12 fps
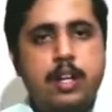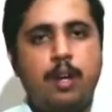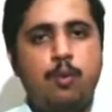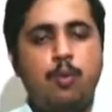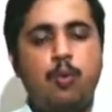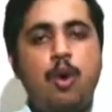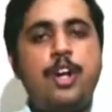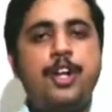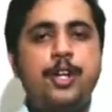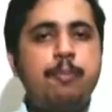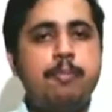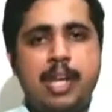Now, what do
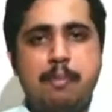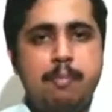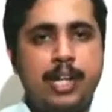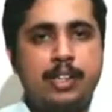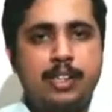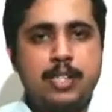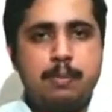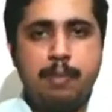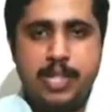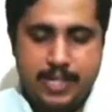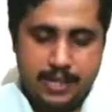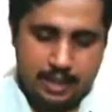you mean by this
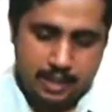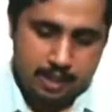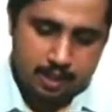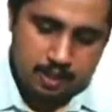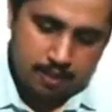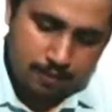basically?